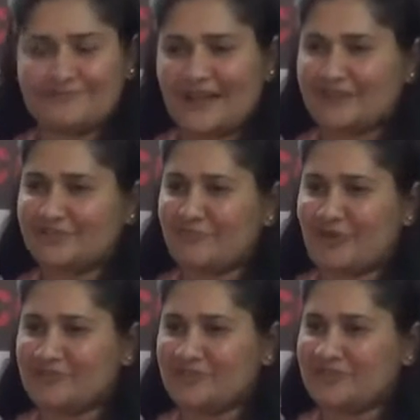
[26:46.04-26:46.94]
atom
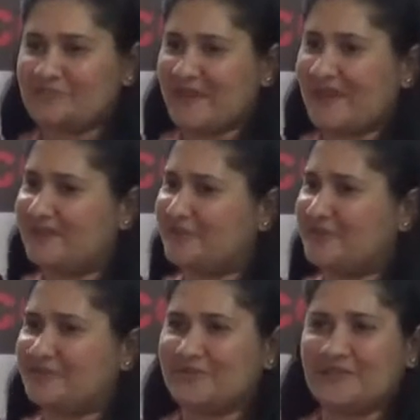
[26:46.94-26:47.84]
bomb in Japan, you
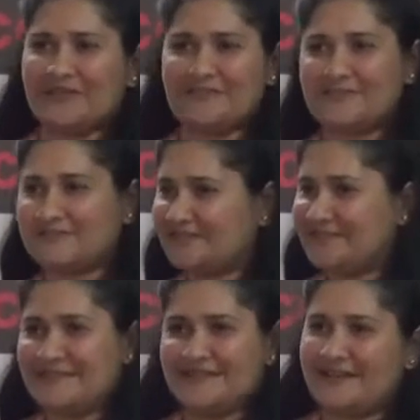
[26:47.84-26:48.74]
had to deal with
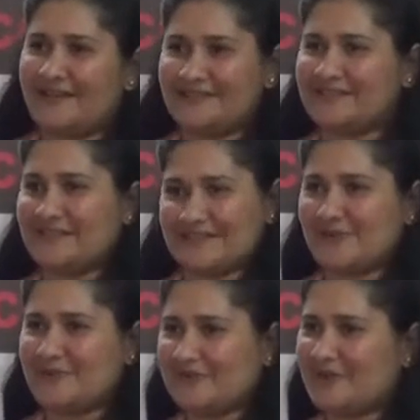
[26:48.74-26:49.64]
other things
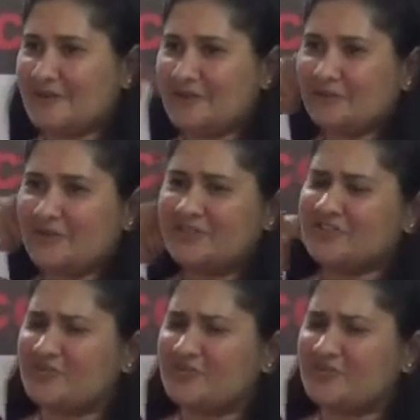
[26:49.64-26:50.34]
all around the world.